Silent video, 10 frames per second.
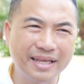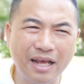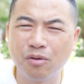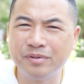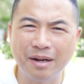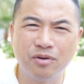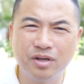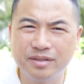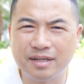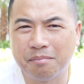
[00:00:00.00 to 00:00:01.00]
ghetto
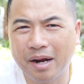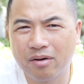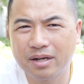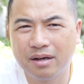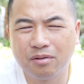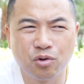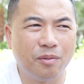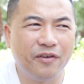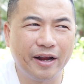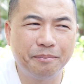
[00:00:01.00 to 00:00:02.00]
neighborhoods in America, grew
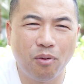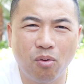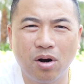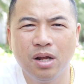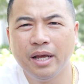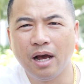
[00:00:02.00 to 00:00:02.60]
up very poor,